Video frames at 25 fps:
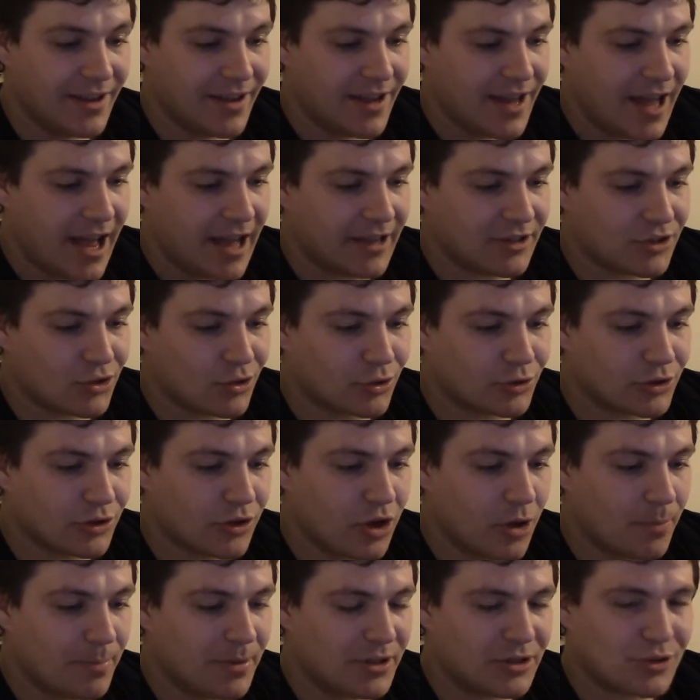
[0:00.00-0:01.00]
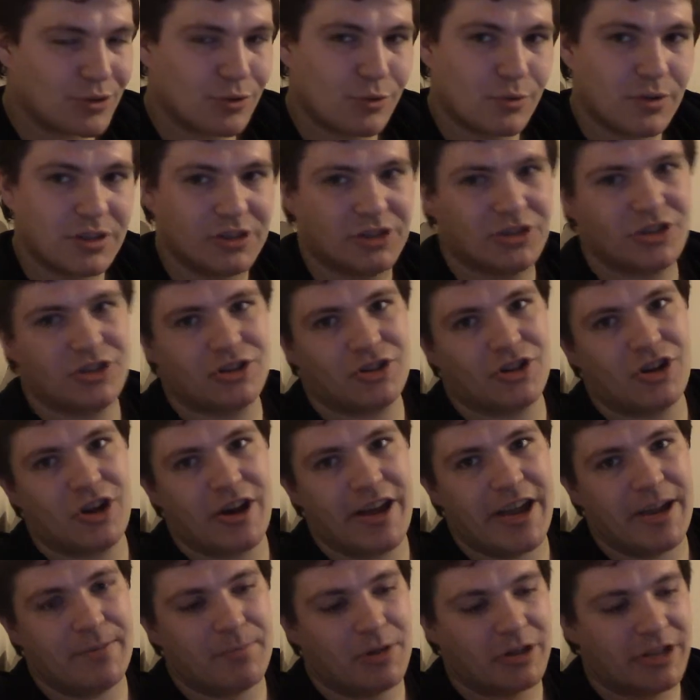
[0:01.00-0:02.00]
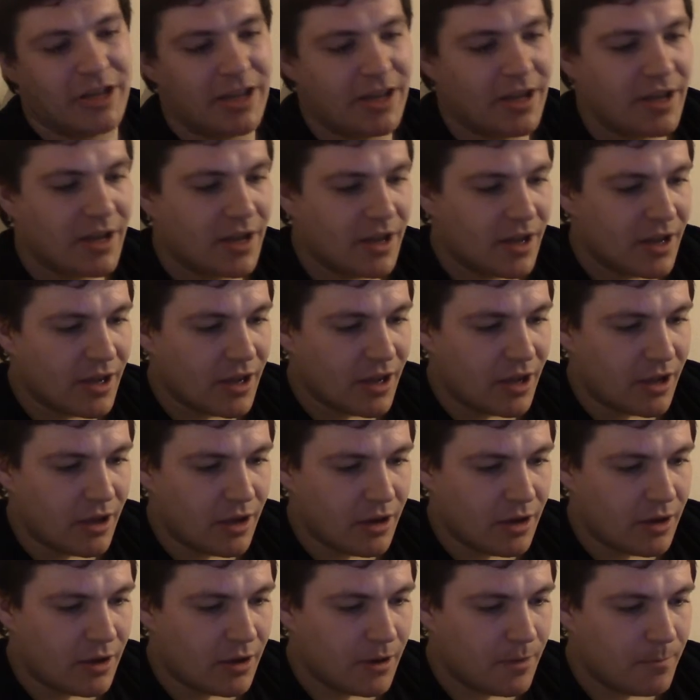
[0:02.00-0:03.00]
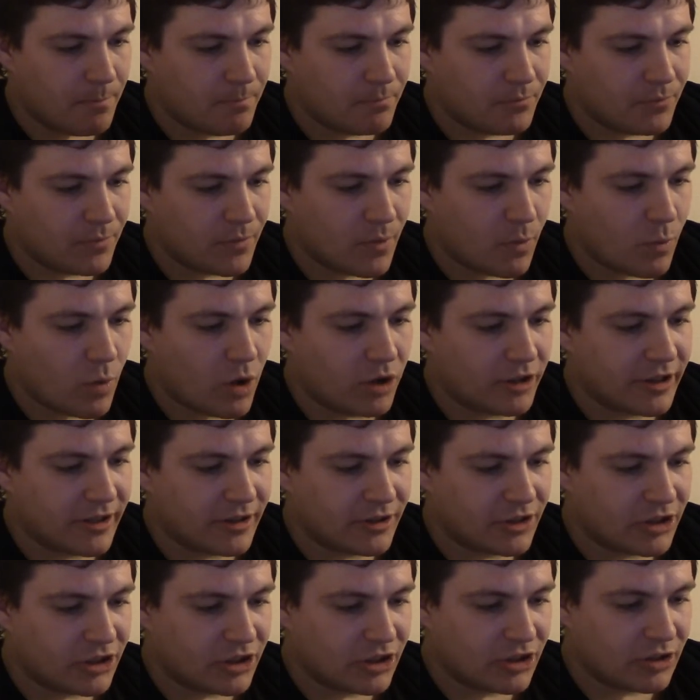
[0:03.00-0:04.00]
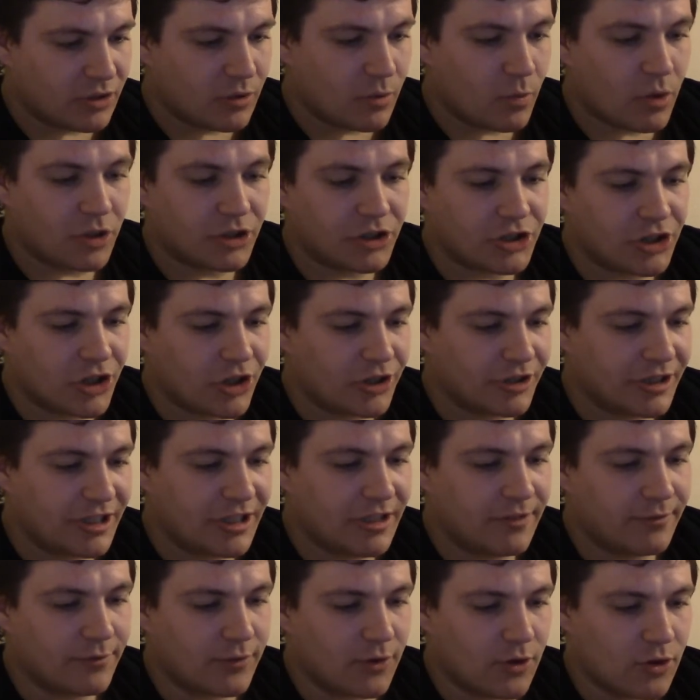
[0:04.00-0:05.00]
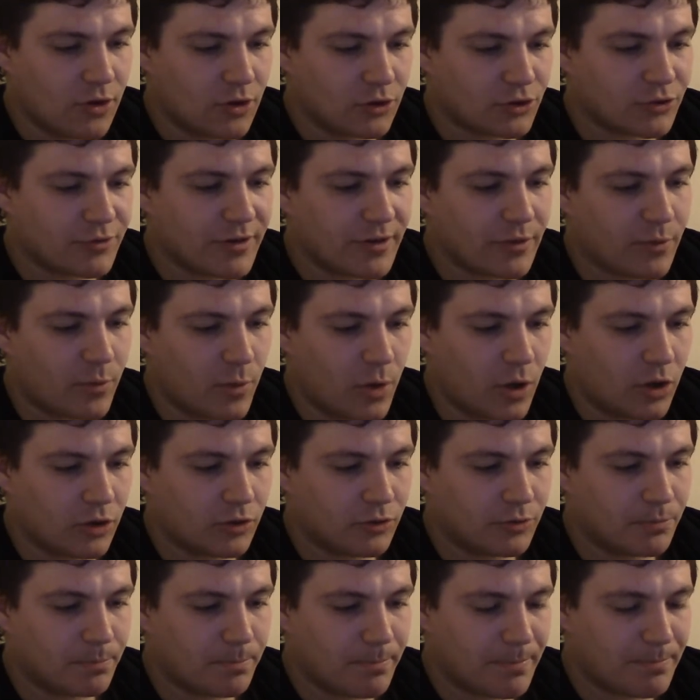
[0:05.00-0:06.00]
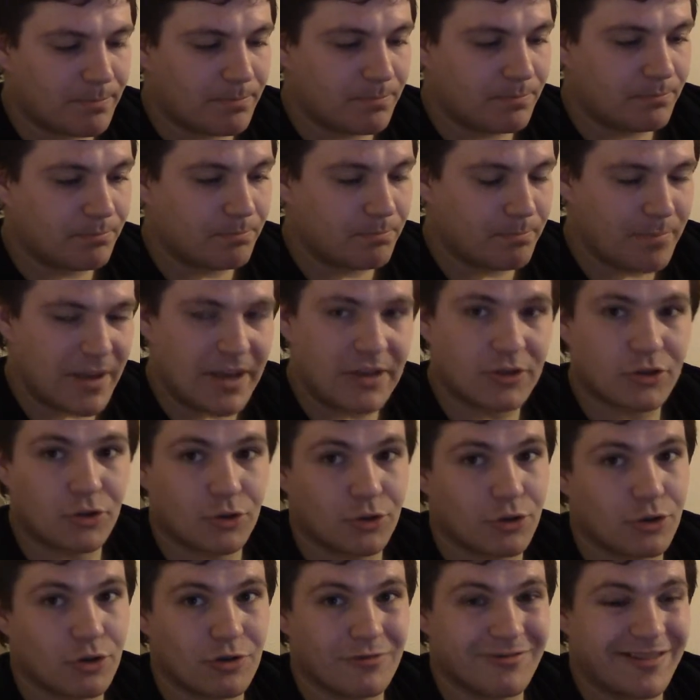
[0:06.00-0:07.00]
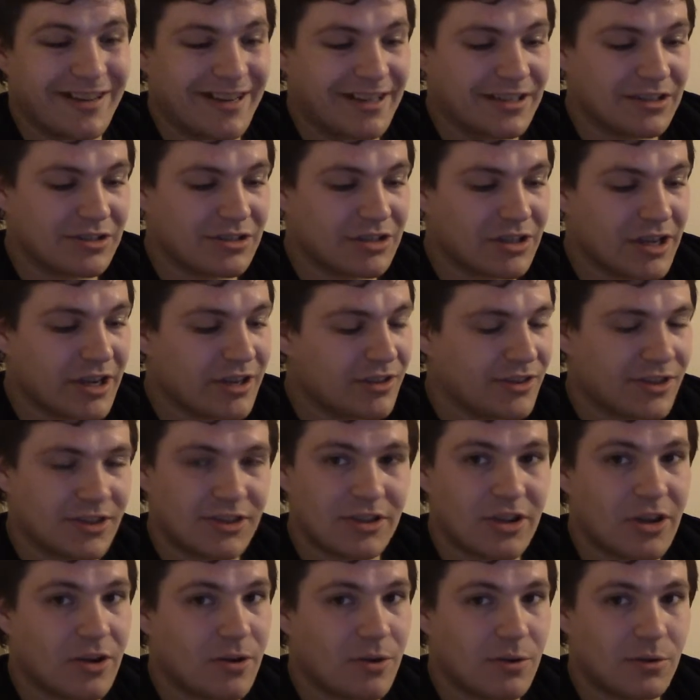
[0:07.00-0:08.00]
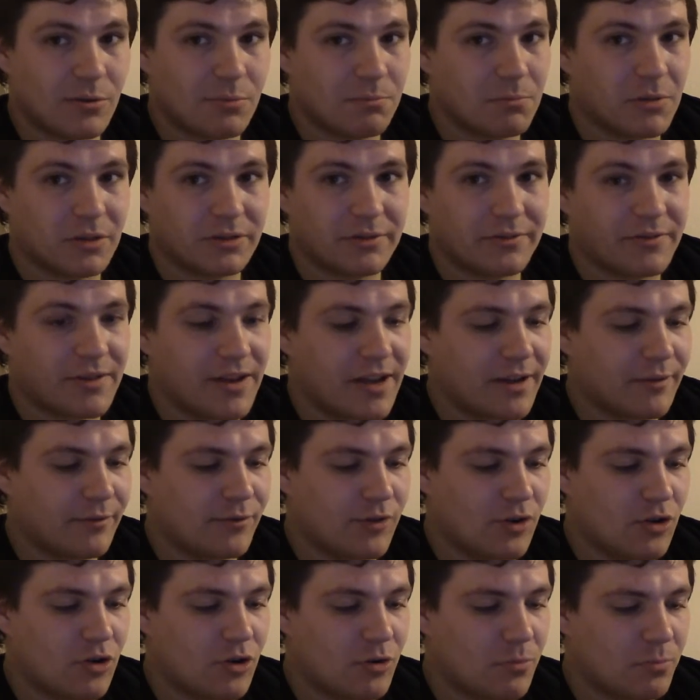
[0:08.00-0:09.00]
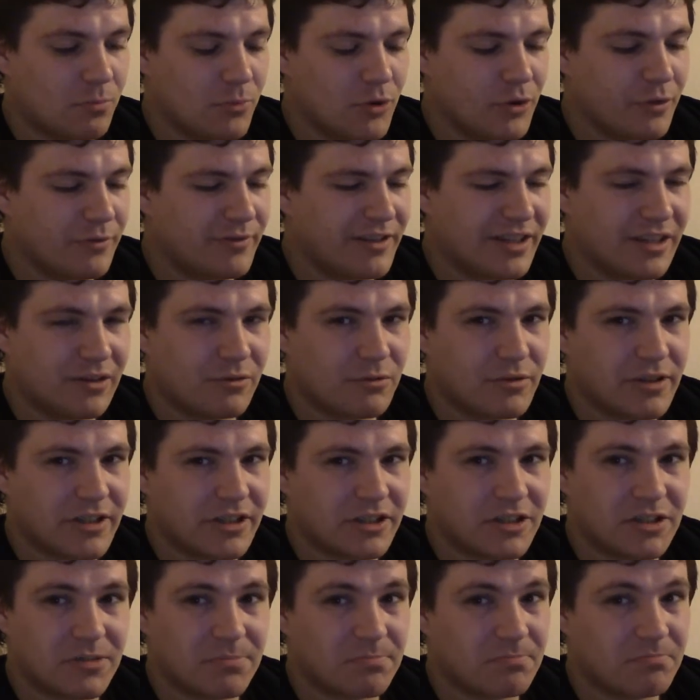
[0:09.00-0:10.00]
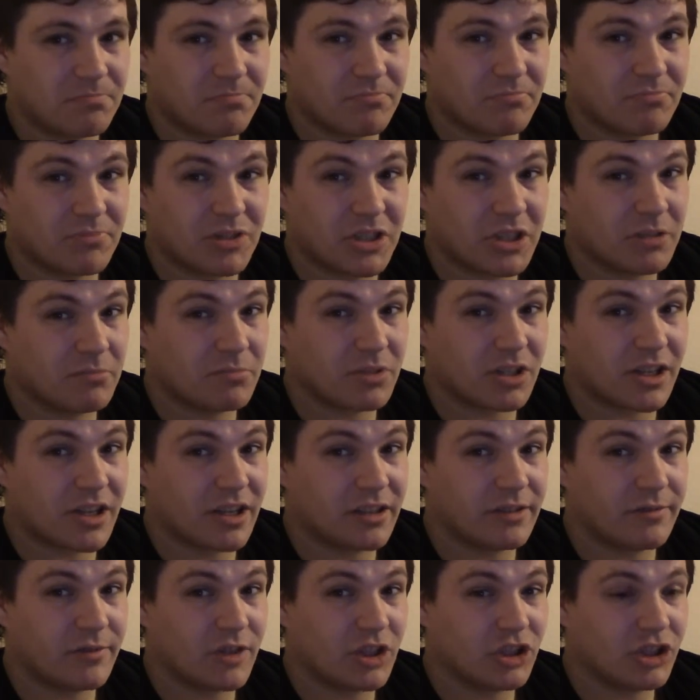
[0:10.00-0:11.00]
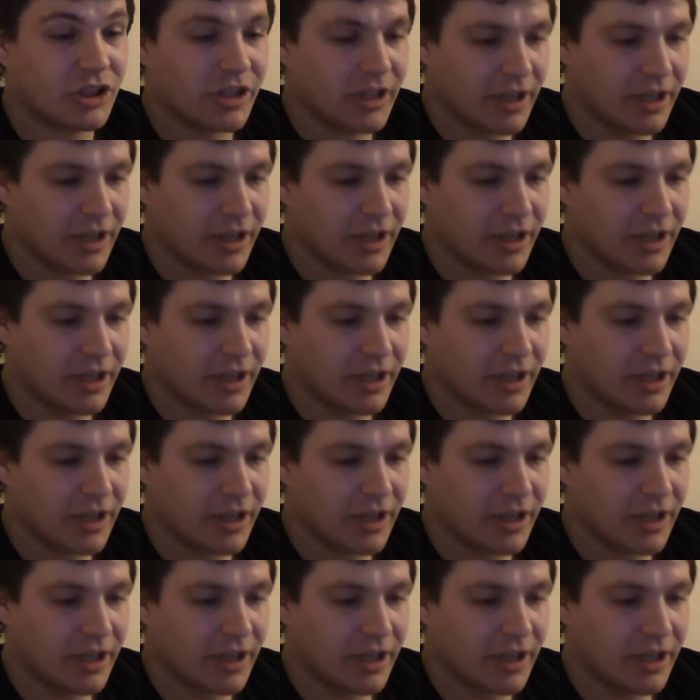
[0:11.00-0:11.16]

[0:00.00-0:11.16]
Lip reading: and he's also got pistol which has got aim on it. One shot needing 4, strength 1, base or short range, and there's no modifier for moving, which seems kind of odd.